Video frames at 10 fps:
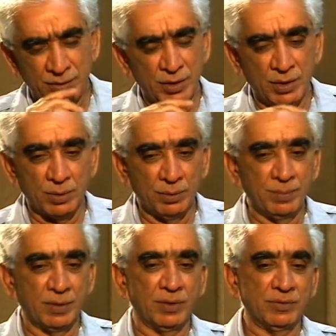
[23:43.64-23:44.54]
No,
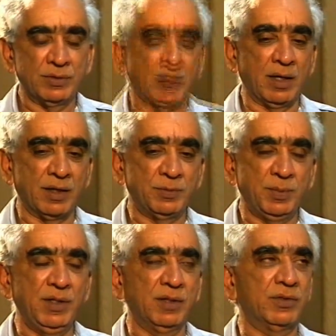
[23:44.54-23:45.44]
because our
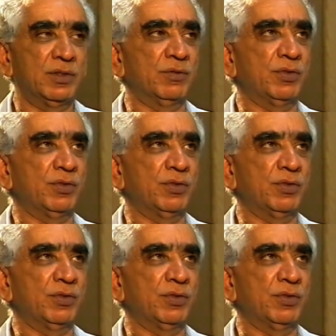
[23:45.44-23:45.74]
experience